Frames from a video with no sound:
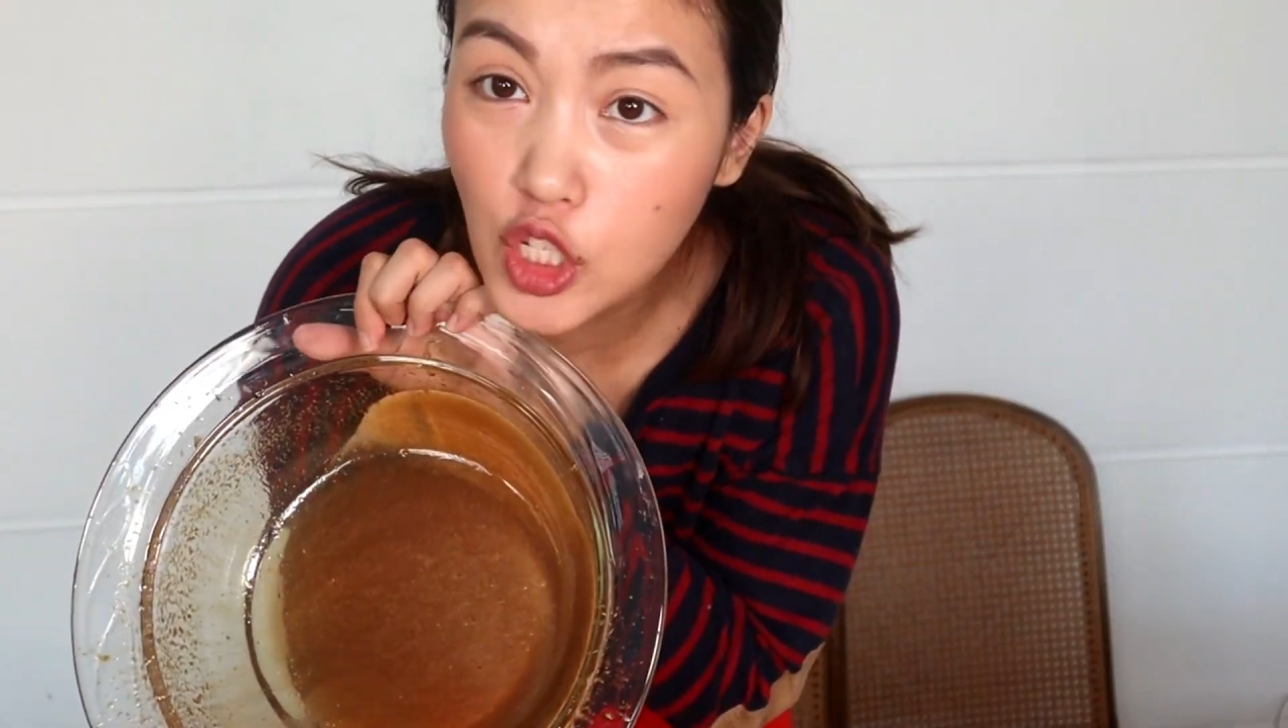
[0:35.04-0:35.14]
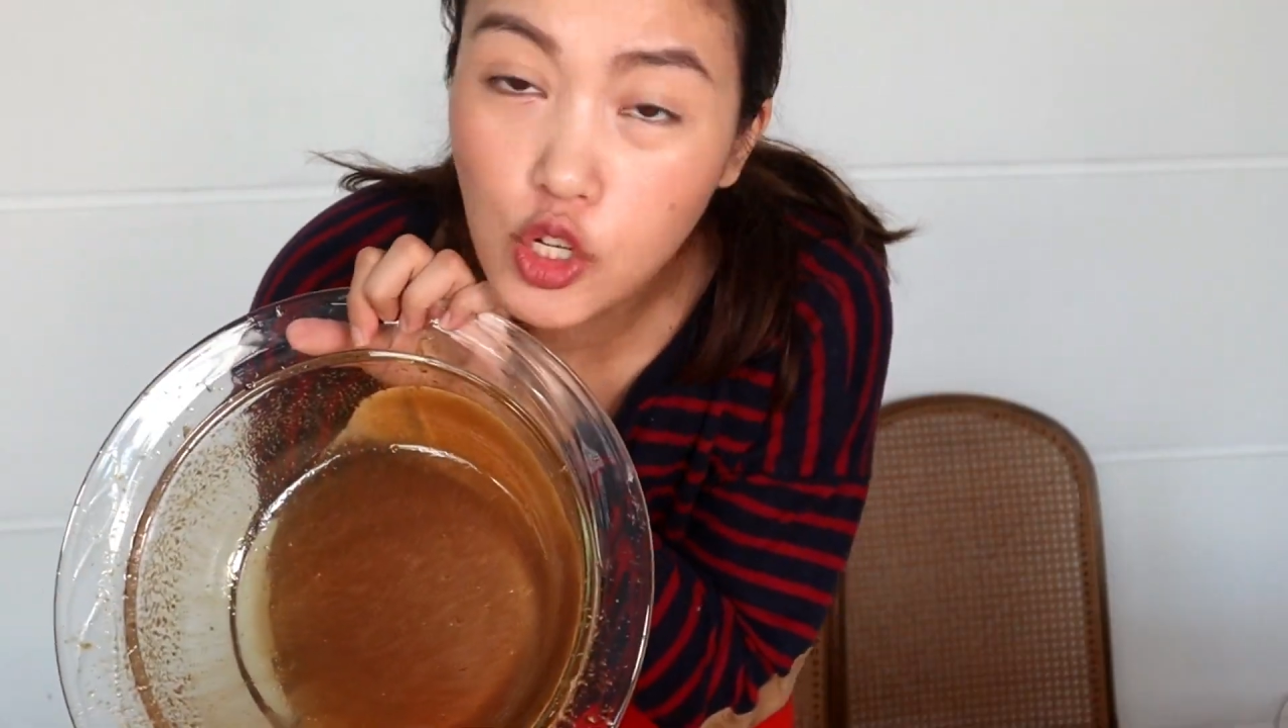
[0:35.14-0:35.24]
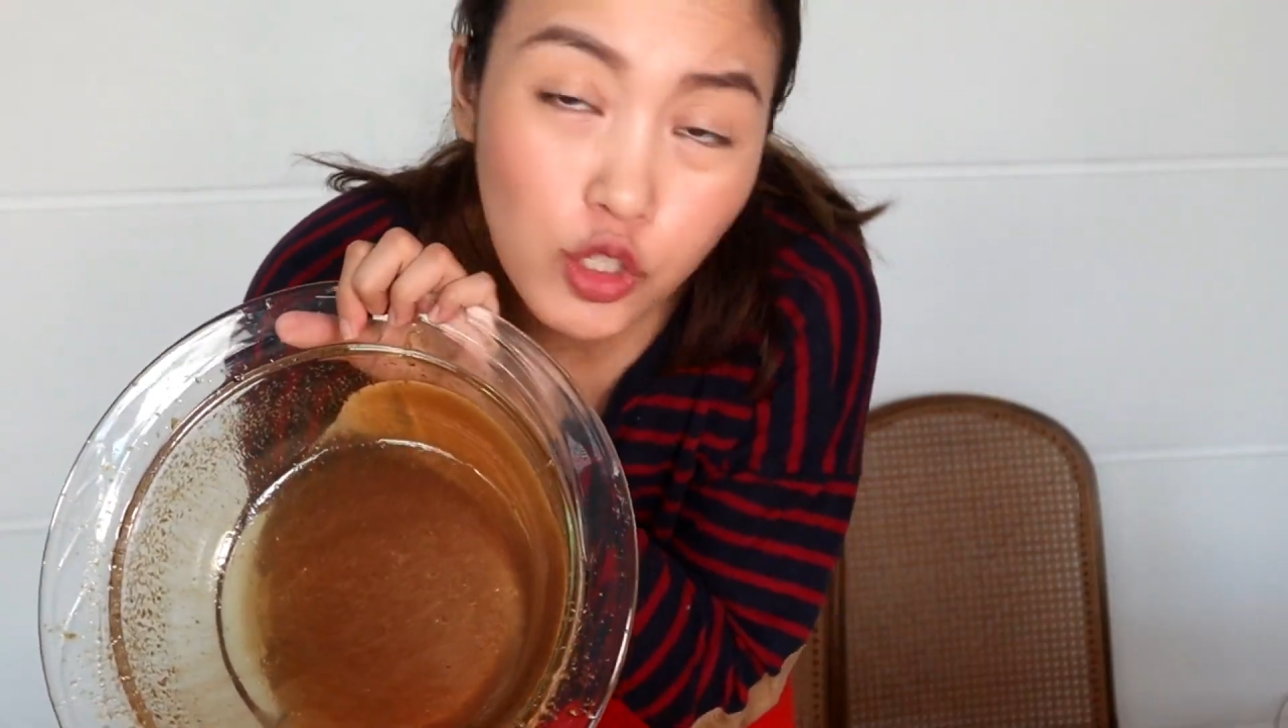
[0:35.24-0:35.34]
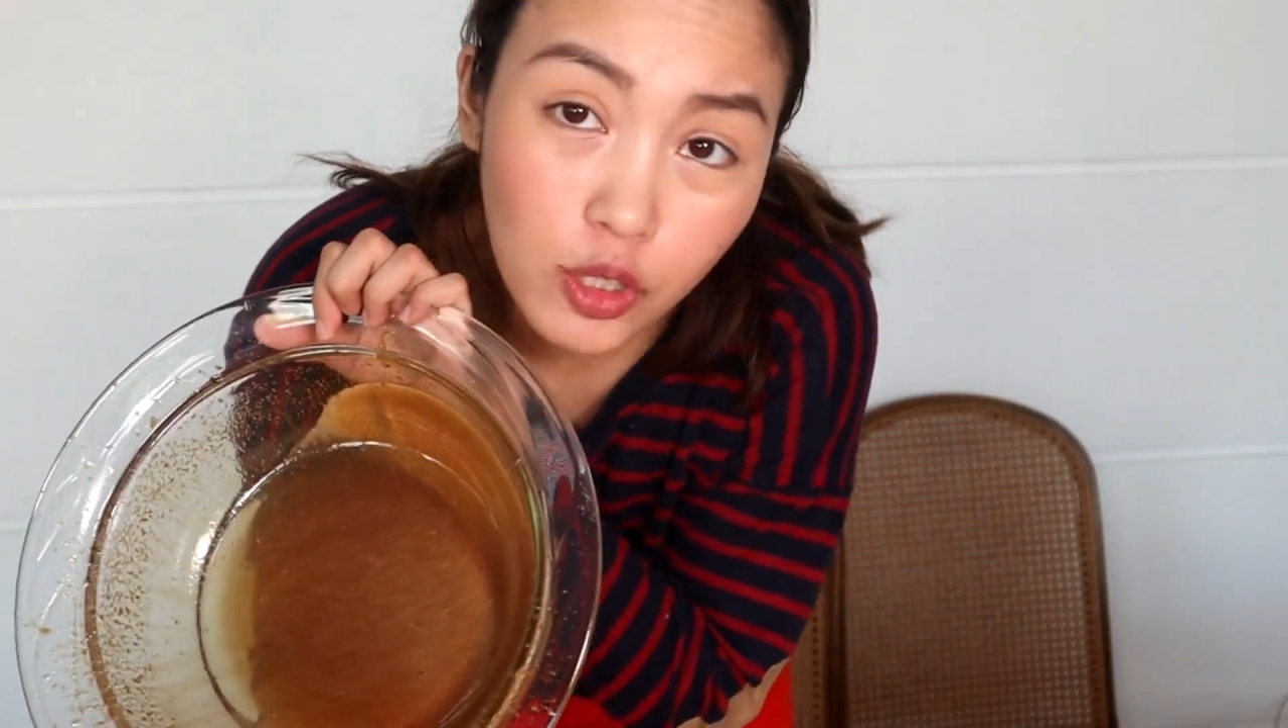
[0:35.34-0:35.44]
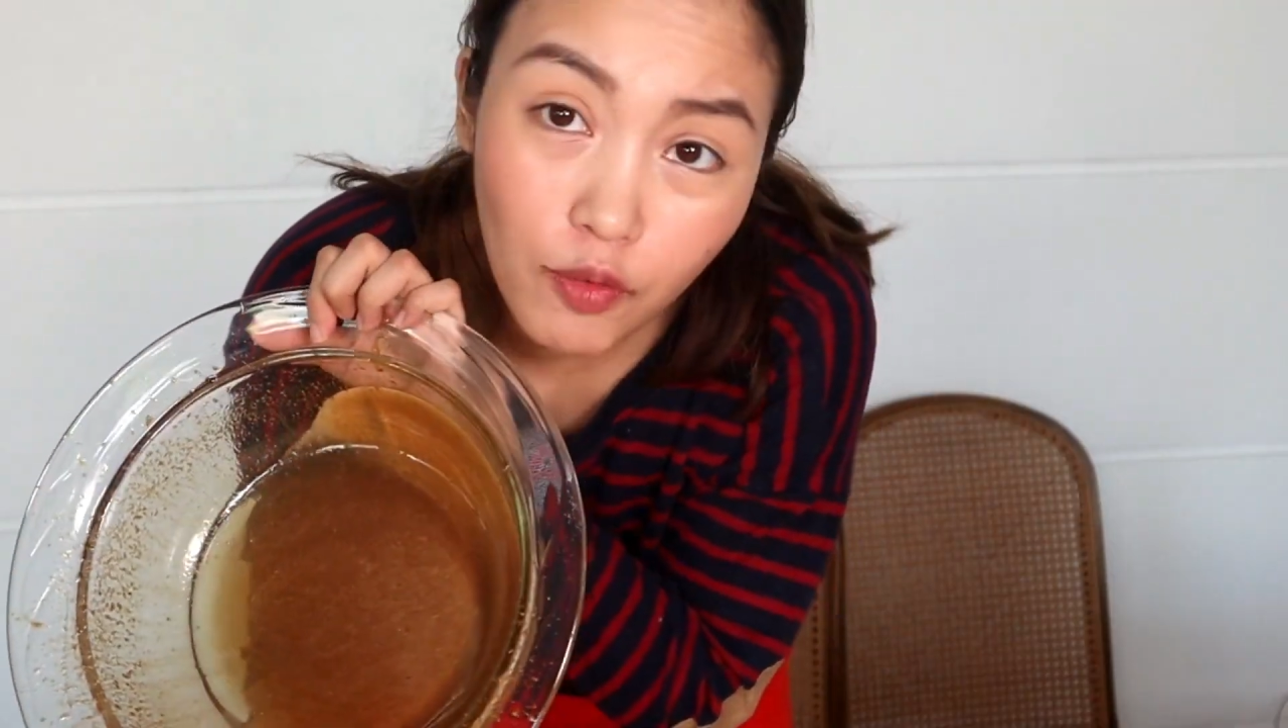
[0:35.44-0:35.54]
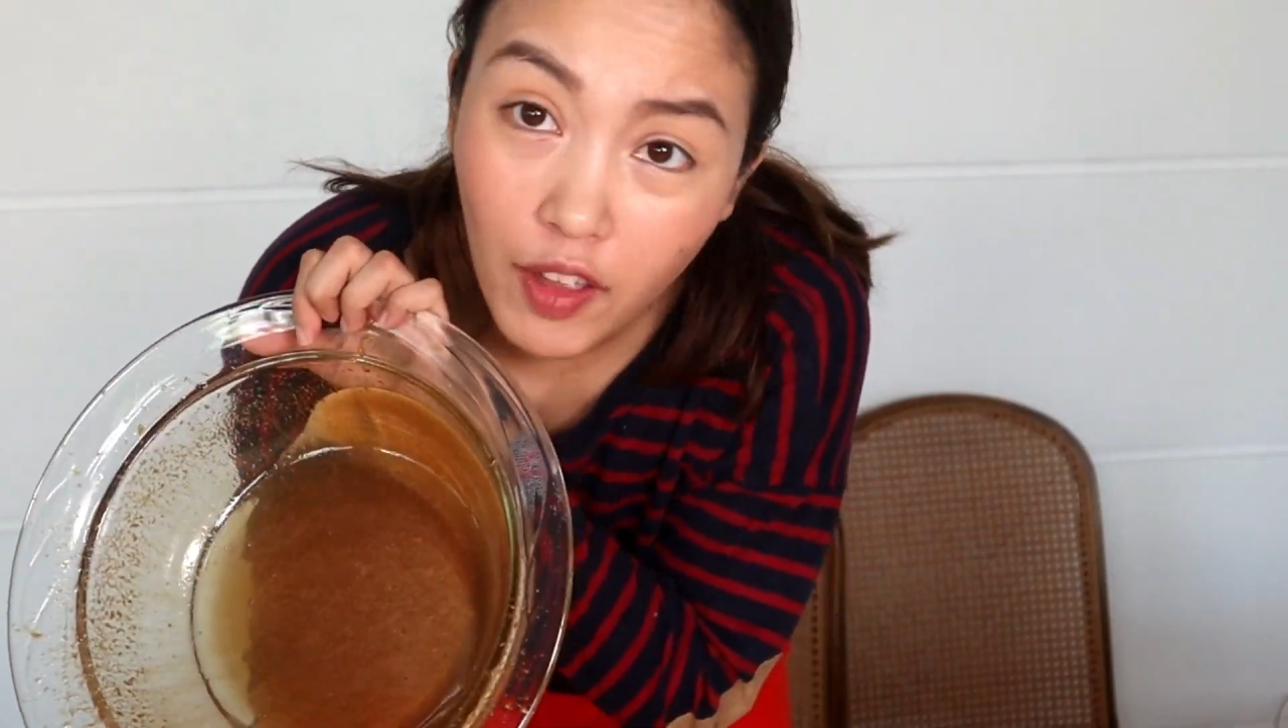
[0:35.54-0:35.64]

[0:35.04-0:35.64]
of those YouTube